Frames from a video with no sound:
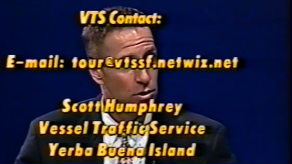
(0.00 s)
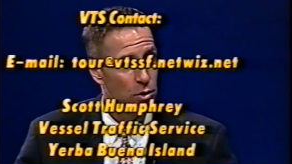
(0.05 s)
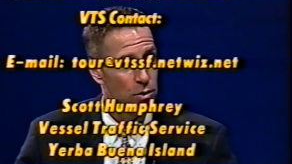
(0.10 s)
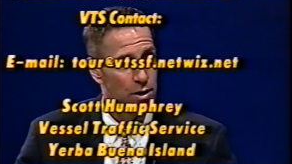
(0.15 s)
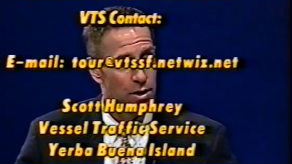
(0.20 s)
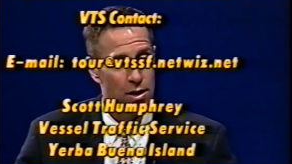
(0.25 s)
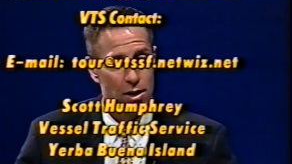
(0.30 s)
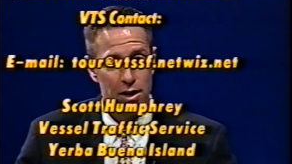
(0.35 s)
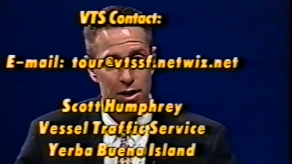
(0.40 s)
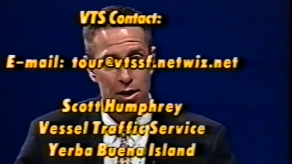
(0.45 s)
You
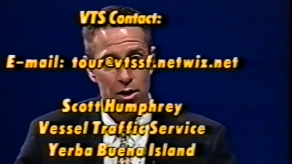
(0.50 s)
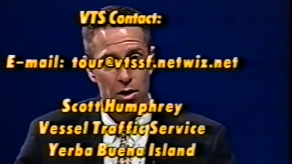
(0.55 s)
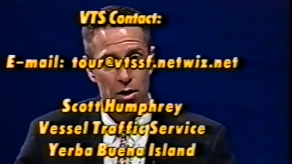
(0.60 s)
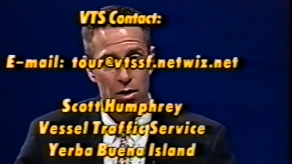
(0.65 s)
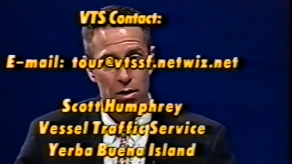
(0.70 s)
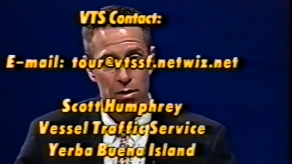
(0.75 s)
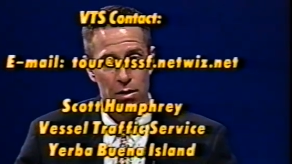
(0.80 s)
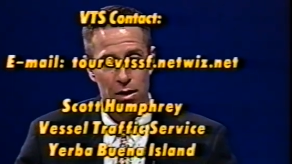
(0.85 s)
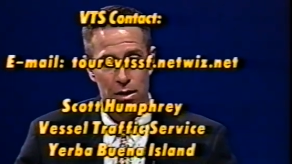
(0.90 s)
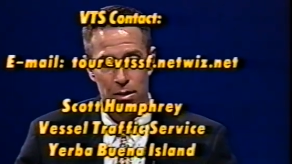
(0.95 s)
can click
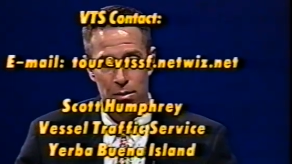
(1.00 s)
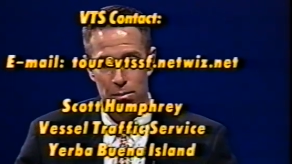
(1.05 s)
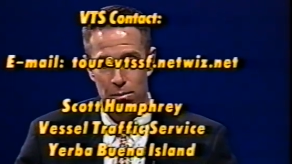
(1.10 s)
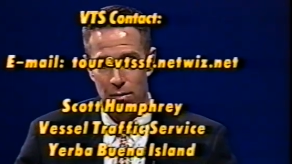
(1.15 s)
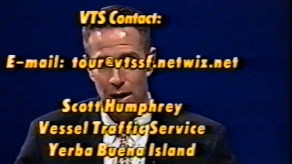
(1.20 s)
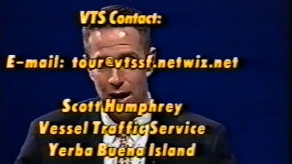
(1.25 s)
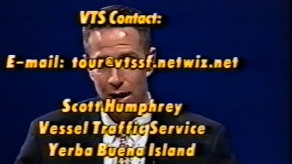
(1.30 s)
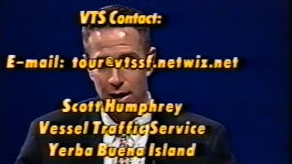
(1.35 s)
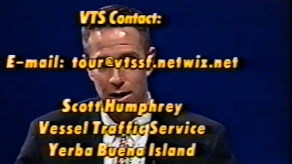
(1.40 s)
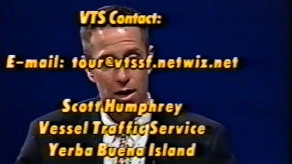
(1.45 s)
on uh,
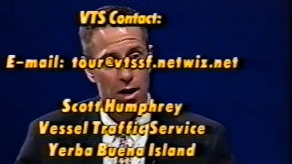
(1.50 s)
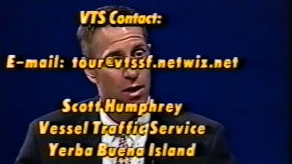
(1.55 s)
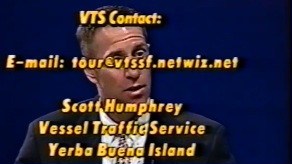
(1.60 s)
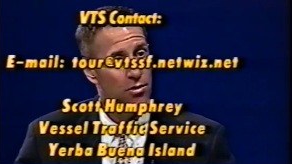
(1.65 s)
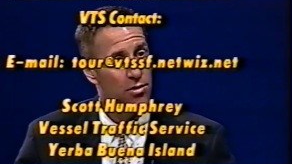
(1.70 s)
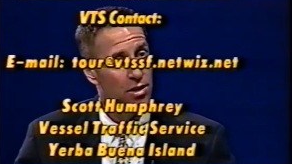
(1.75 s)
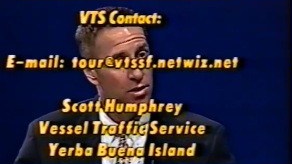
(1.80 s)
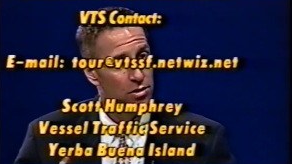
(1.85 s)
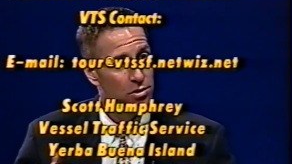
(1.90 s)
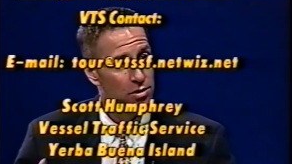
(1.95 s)

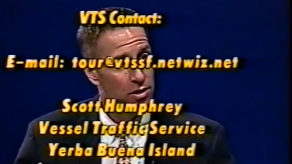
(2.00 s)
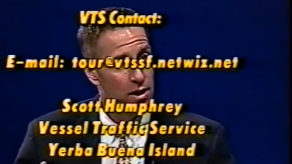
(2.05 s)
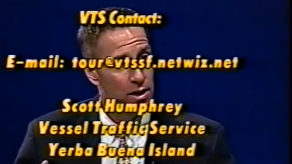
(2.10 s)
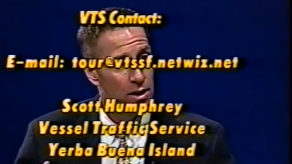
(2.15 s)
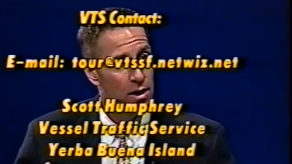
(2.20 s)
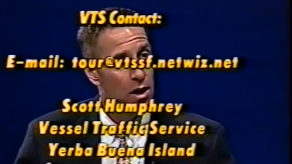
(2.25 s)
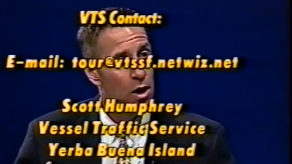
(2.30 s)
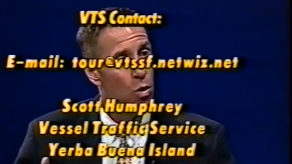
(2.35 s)
icons and see